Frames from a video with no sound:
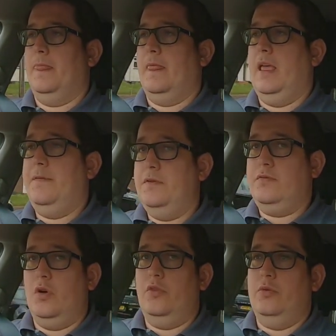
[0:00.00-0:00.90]
If
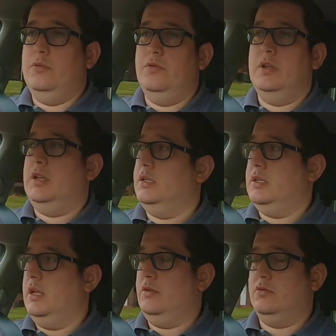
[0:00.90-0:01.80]
you've got them, you need to
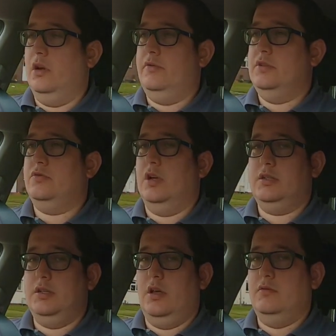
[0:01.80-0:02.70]
let your driving
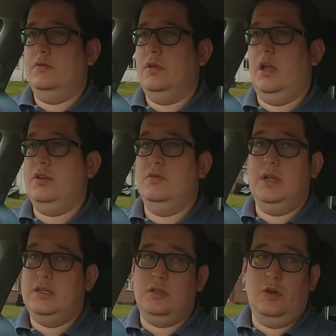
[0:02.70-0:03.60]
instructor know, and you
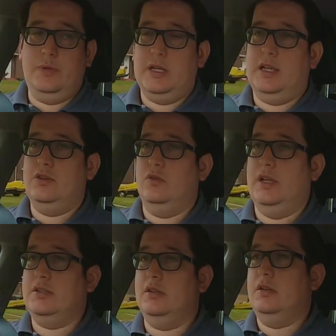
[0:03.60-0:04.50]
need to not be taking your
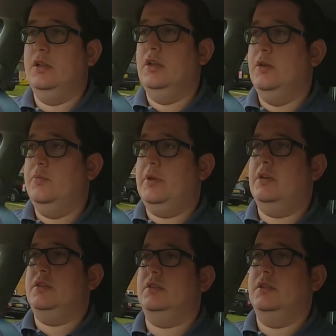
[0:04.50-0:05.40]
lesson,
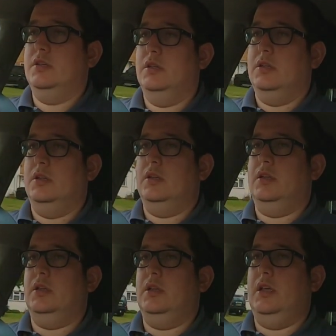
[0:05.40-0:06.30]
because
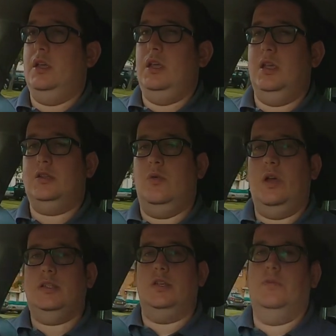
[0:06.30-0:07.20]
it's
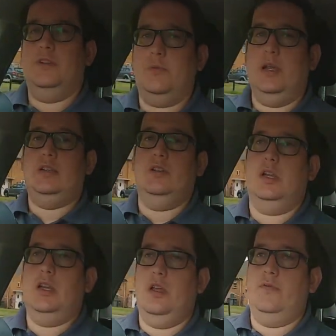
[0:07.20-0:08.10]
quite a selfish way to look
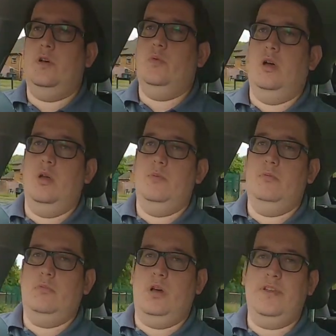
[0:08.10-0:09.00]
at it of like, well,
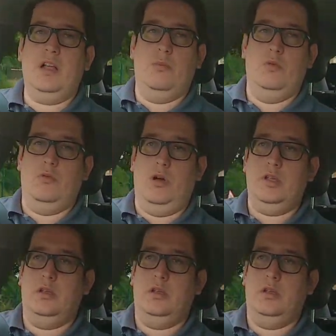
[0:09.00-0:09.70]
I think I'm all right.